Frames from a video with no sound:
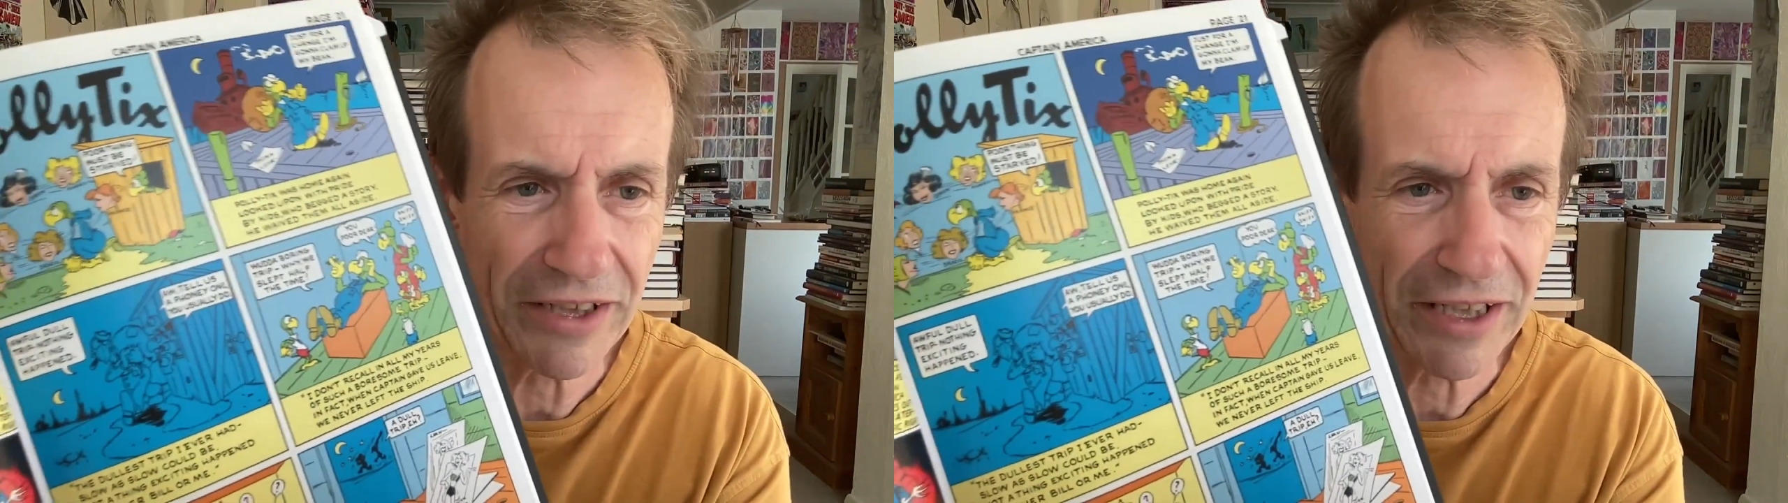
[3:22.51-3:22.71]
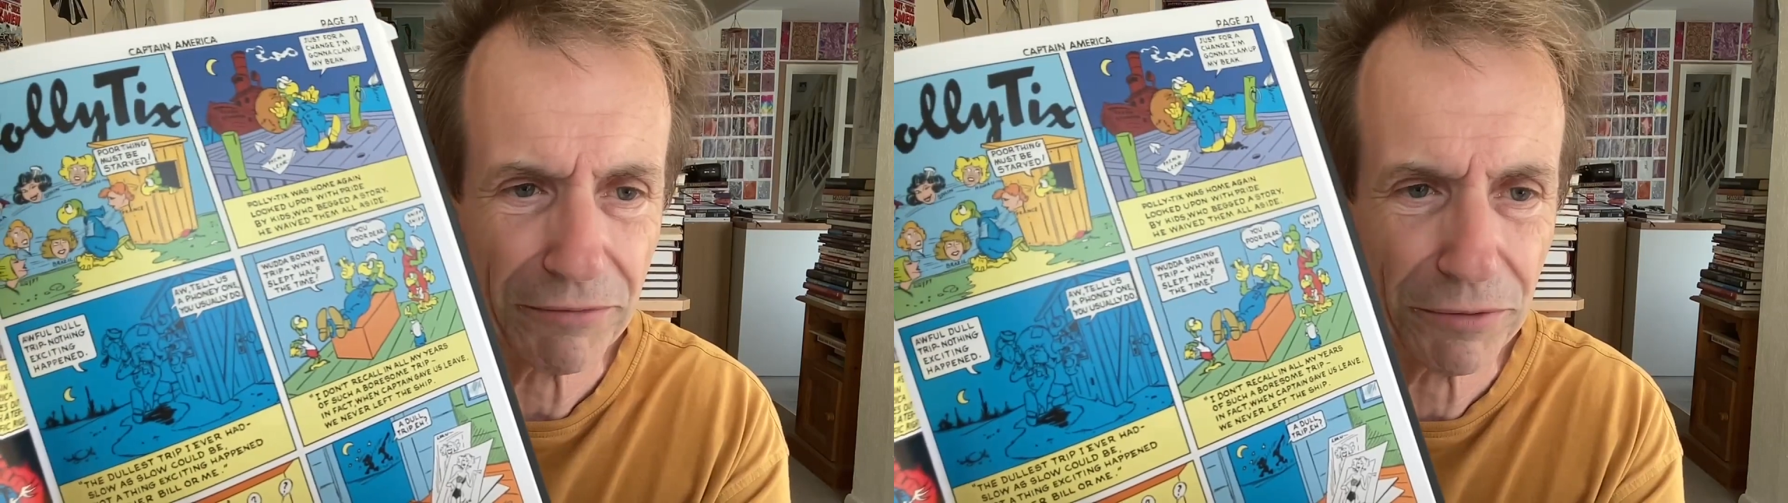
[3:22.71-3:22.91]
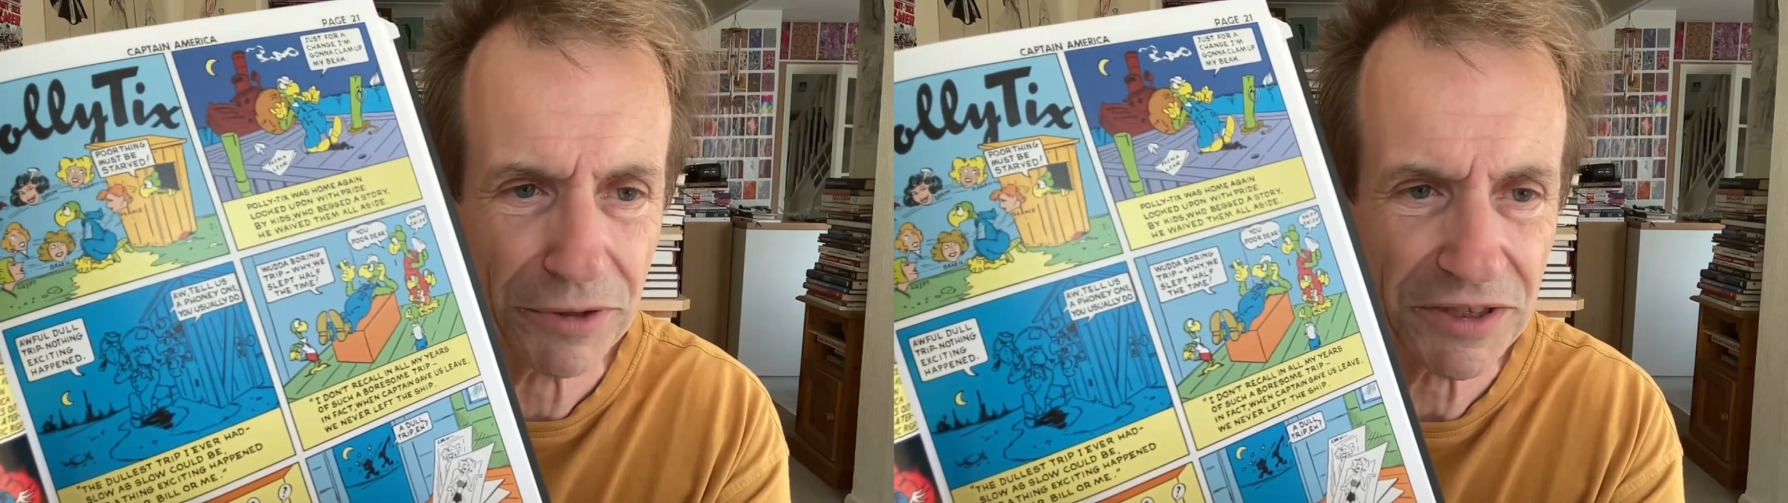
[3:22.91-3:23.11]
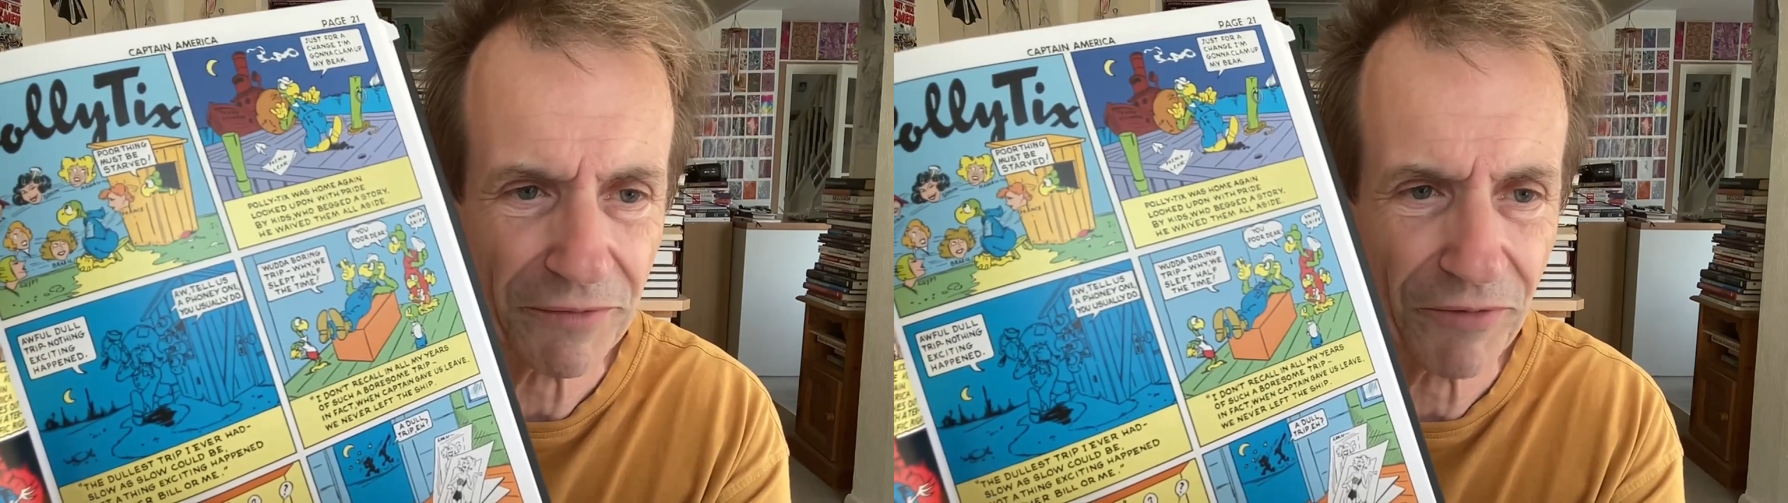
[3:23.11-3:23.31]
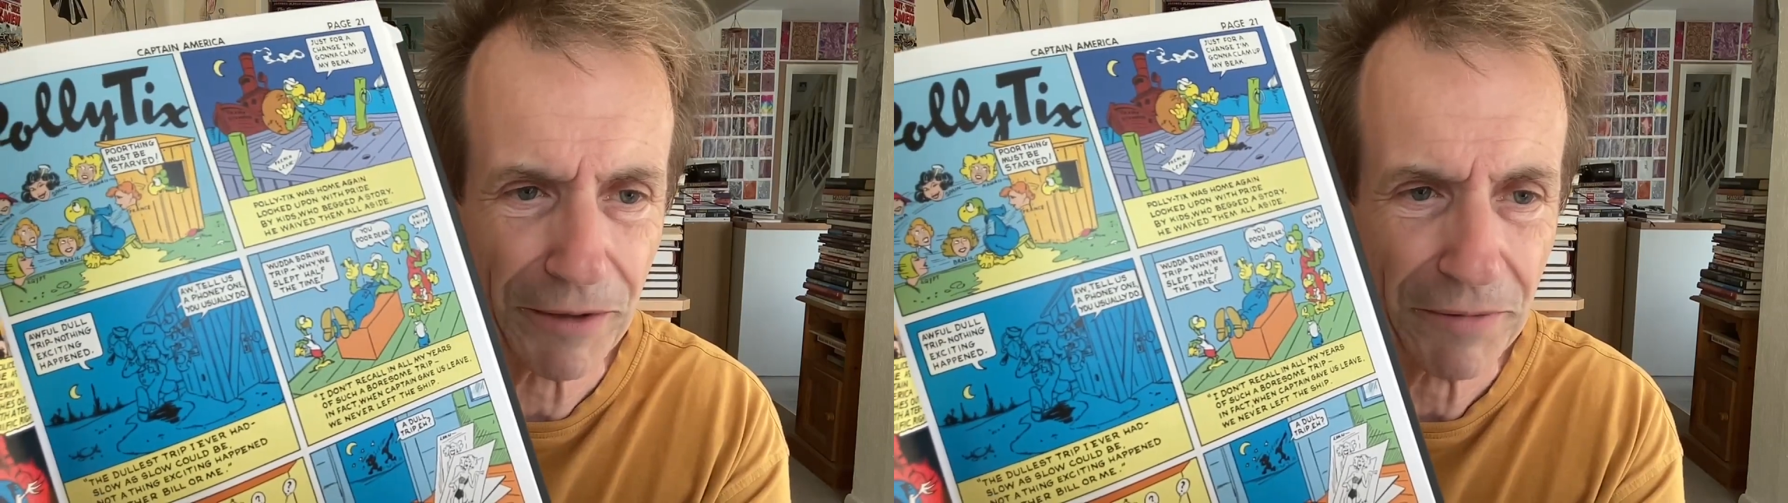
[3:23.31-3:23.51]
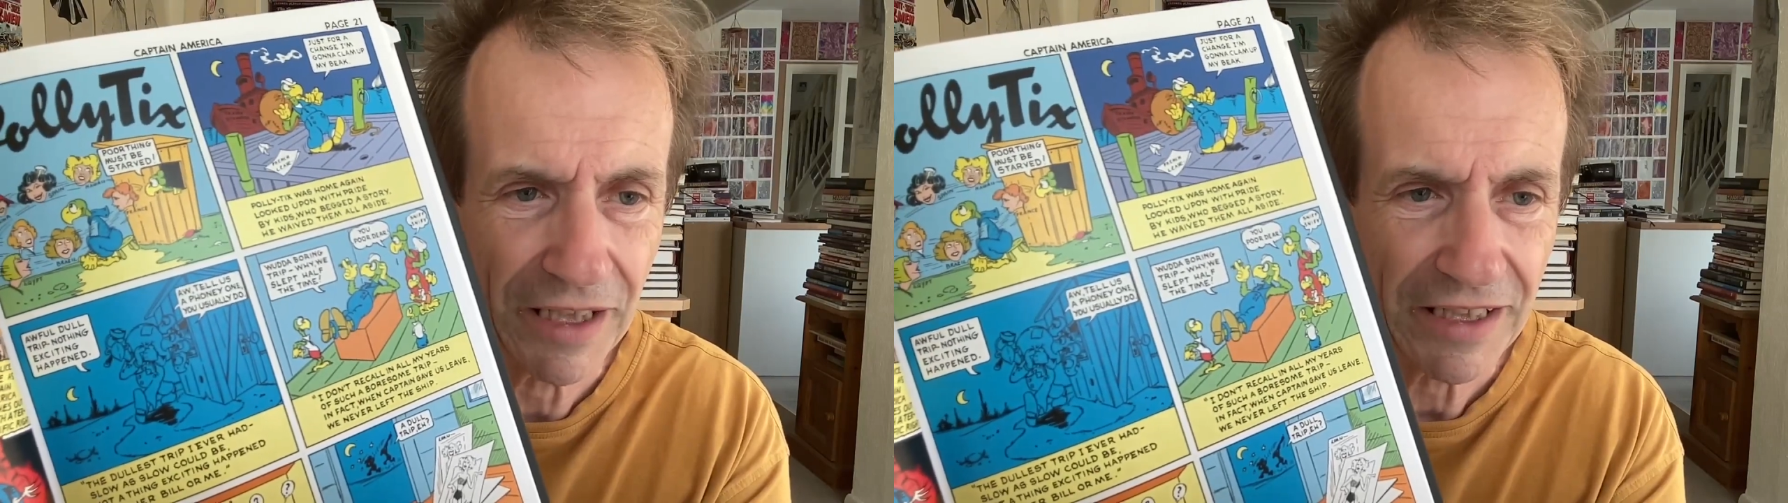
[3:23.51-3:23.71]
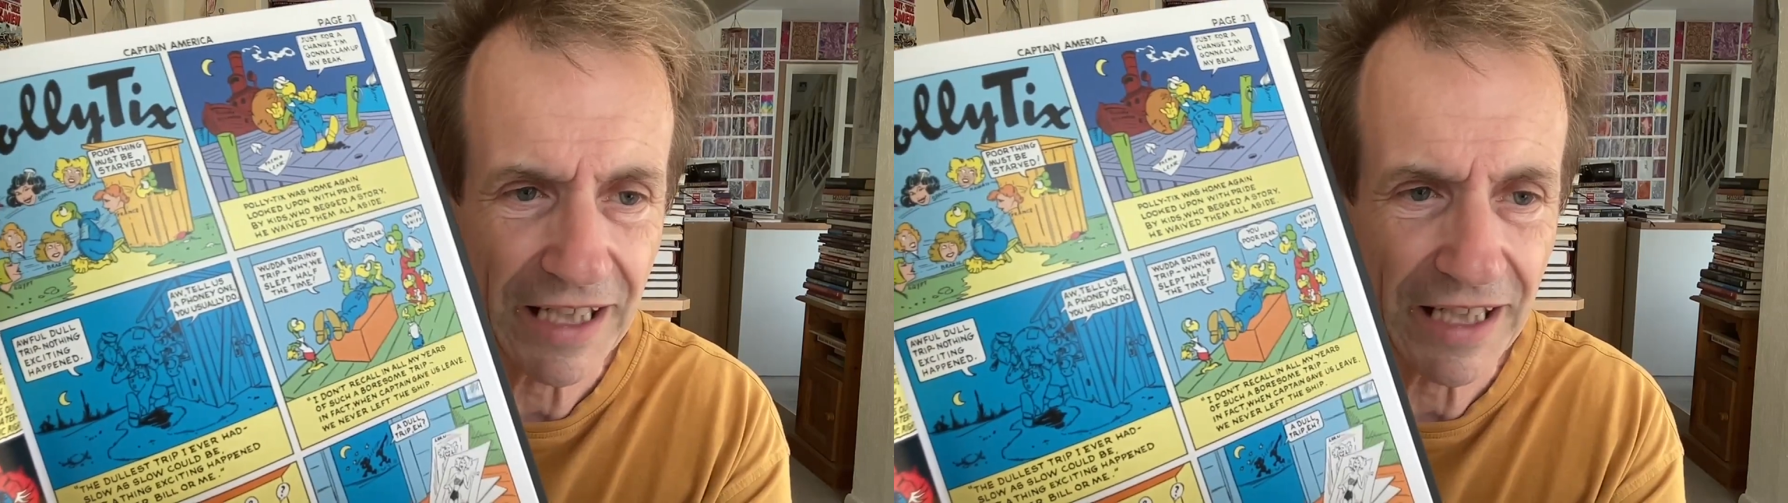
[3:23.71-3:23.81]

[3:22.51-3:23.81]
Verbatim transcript: they were always very.